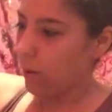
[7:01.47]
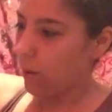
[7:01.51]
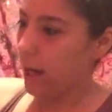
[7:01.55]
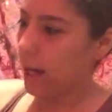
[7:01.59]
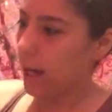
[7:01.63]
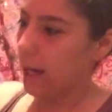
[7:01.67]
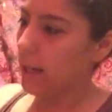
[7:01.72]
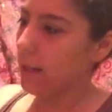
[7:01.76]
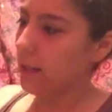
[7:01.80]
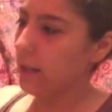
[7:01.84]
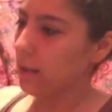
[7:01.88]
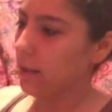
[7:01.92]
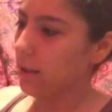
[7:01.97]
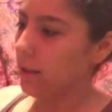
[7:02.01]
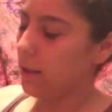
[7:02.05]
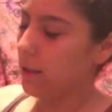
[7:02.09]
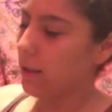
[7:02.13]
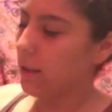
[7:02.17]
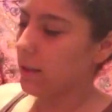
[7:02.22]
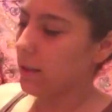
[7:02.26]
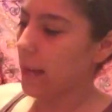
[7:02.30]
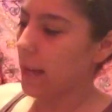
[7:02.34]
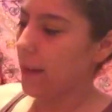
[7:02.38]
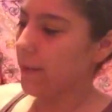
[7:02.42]
way. It
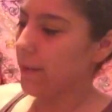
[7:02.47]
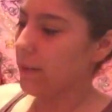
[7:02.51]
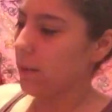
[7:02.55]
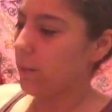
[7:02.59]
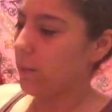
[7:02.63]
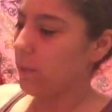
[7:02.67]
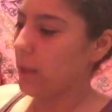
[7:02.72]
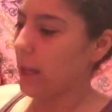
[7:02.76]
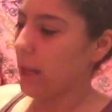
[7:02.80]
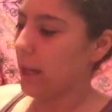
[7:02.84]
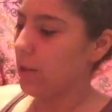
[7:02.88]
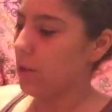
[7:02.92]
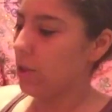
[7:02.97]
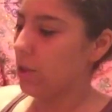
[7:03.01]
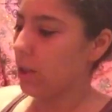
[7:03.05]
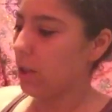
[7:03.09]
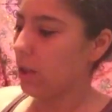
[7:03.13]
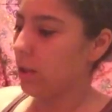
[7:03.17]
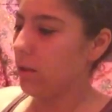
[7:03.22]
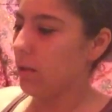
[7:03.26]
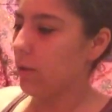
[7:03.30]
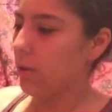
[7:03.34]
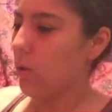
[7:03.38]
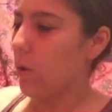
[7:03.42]
does have some
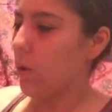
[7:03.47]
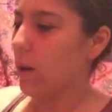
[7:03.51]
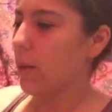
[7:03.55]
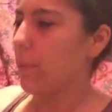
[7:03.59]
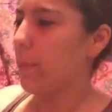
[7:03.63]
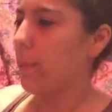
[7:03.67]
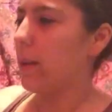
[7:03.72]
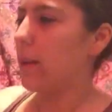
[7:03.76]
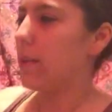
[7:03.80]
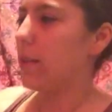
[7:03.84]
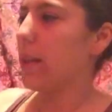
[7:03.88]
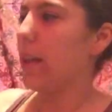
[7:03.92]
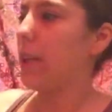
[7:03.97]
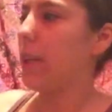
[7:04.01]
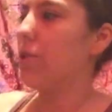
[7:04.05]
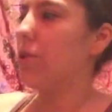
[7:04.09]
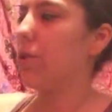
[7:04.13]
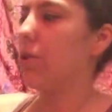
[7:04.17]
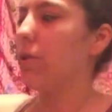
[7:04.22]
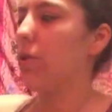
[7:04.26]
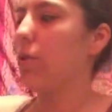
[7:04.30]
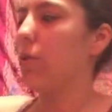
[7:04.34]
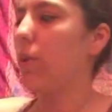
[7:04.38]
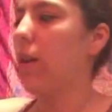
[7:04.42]
tension, quite a bit of
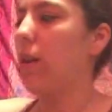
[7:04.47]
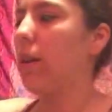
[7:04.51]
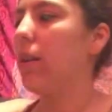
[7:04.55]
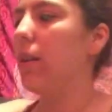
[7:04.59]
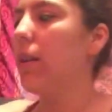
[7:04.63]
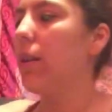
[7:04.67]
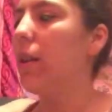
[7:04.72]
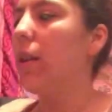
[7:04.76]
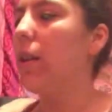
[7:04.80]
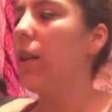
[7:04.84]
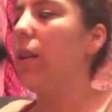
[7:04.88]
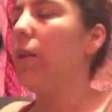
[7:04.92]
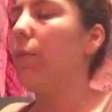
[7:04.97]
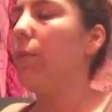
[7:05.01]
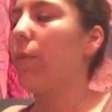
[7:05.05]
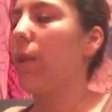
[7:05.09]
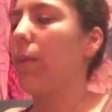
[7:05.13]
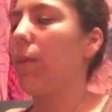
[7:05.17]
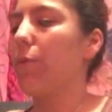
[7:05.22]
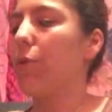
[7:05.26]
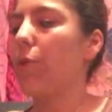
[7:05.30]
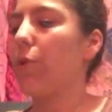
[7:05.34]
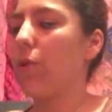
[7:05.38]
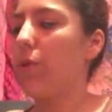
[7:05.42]
tension to it,
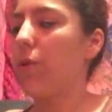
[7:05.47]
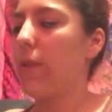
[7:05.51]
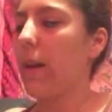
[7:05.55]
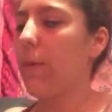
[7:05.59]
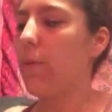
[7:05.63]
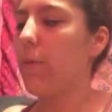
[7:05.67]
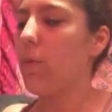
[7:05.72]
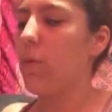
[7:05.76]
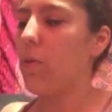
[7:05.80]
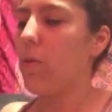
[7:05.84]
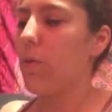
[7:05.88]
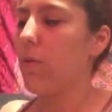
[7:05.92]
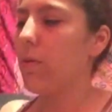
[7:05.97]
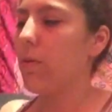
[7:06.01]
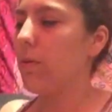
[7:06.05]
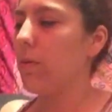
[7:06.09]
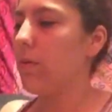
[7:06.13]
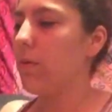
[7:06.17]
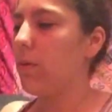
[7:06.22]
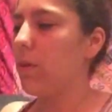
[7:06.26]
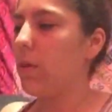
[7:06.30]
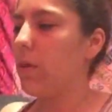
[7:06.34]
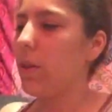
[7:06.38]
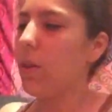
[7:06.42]
but I'm sure that will
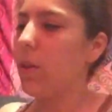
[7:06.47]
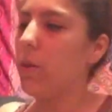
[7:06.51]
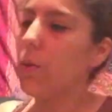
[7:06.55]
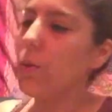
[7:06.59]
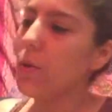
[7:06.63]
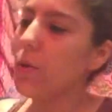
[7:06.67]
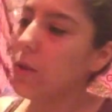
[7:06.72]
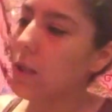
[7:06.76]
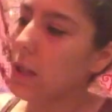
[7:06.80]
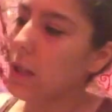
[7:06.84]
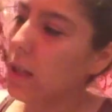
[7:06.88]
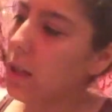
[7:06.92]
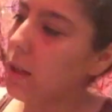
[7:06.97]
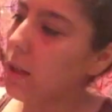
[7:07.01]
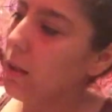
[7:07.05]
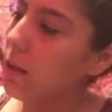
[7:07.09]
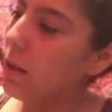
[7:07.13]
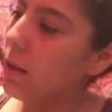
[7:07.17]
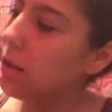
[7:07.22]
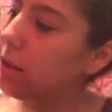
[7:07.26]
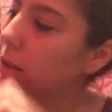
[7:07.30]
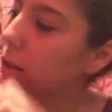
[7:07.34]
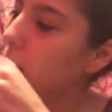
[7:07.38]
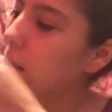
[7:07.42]
loosen.
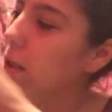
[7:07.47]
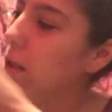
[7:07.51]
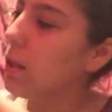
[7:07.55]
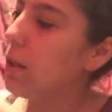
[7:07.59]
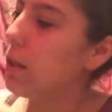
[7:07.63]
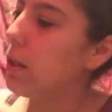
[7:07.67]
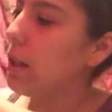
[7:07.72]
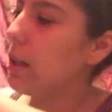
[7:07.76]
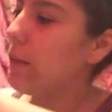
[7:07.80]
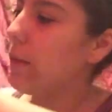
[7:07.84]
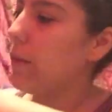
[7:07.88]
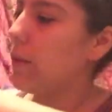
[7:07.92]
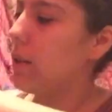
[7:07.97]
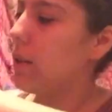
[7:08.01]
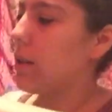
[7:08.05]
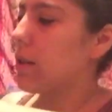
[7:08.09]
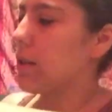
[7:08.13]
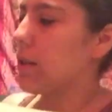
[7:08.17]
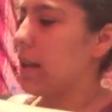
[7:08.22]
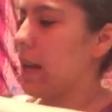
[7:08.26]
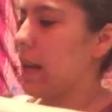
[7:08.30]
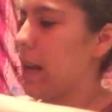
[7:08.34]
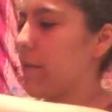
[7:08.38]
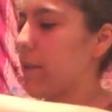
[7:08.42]
If it
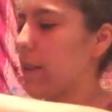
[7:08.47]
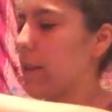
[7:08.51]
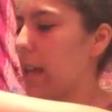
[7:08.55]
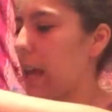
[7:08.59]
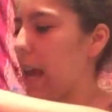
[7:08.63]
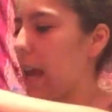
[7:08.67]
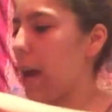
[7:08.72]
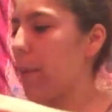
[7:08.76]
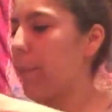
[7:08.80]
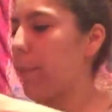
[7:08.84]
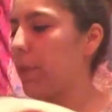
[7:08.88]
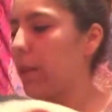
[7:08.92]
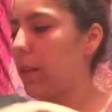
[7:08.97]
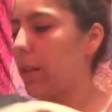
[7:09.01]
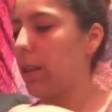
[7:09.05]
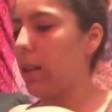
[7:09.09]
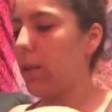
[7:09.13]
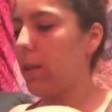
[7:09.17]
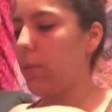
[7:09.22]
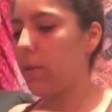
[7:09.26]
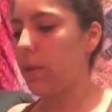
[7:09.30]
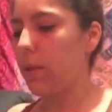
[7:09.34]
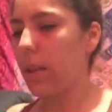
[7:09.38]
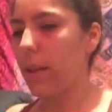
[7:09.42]
doesn't have a cap,
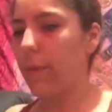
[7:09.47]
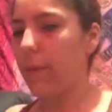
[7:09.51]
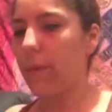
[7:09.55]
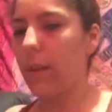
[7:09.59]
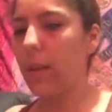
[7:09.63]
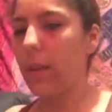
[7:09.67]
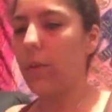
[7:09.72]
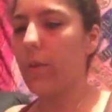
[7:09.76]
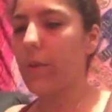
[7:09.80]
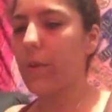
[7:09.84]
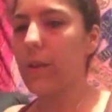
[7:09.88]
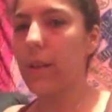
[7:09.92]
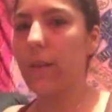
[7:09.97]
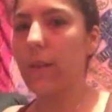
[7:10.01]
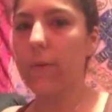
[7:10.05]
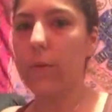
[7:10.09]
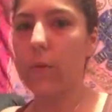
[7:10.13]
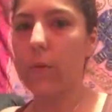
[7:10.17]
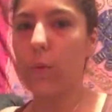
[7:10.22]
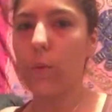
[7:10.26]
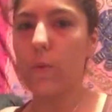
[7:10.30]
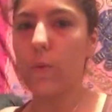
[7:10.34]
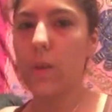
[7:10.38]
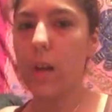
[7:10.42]
then it will definitely loosen
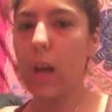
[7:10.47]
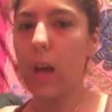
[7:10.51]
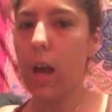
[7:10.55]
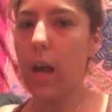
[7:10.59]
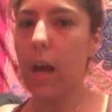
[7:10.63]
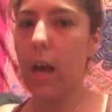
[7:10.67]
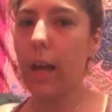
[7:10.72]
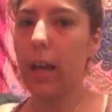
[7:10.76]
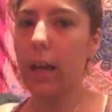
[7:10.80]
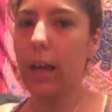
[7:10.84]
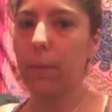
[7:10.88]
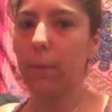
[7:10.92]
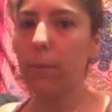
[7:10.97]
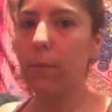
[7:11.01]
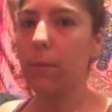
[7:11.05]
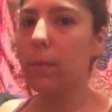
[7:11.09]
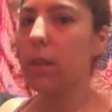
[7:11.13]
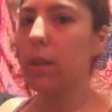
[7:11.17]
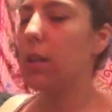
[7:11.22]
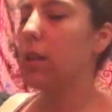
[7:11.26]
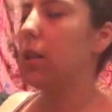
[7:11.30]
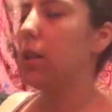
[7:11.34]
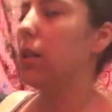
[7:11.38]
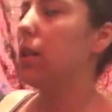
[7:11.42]
through time.
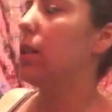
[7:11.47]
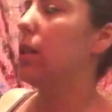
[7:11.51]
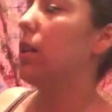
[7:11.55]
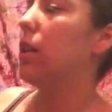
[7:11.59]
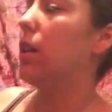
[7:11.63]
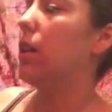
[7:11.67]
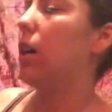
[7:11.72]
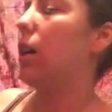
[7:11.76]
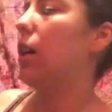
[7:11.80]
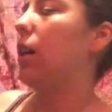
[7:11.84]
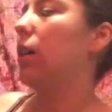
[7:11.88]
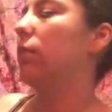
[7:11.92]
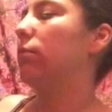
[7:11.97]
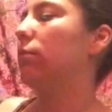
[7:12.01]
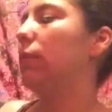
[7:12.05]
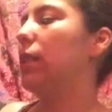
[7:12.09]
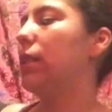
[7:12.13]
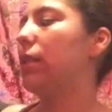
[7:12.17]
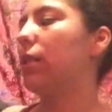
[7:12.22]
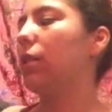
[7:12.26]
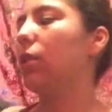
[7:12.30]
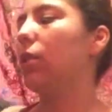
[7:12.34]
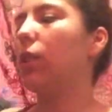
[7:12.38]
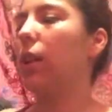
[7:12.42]

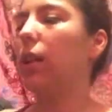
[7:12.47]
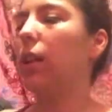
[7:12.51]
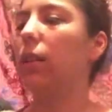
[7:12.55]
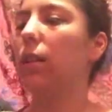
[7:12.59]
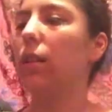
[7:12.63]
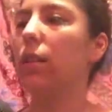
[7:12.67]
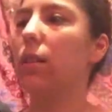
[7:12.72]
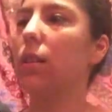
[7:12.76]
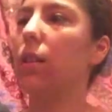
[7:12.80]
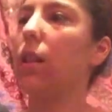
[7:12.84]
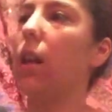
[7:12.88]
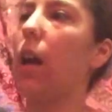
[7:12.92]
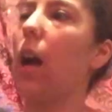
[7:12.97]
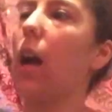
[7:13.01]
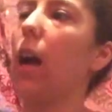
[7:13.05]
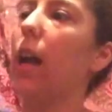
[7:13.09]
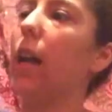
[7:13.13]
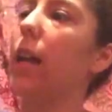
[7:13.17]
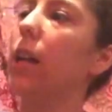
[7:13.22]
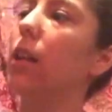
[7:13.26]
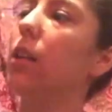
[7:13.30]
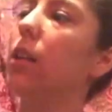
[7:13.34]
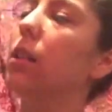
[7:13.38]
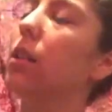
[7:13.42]
Let's look at this
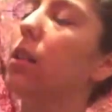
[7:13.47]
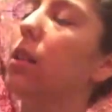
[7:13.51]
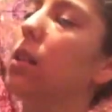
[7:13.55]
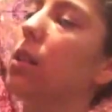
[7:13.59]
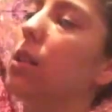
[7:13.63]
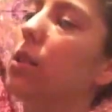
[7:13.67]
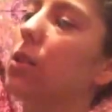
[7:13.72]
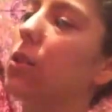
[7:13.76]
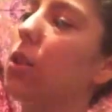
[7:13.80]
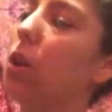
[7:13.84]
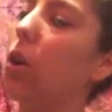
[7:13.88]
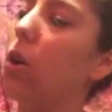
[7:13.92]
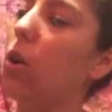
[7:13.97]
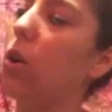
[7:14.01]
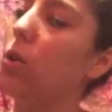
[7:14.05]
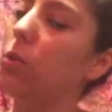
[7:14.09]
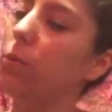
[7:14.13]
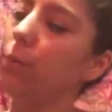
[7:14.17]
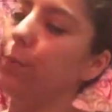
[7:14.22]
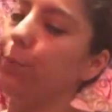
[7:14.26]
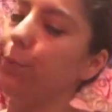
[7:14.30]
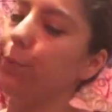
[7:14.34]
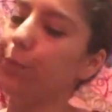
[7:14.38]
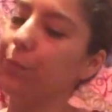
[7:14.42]
guy. So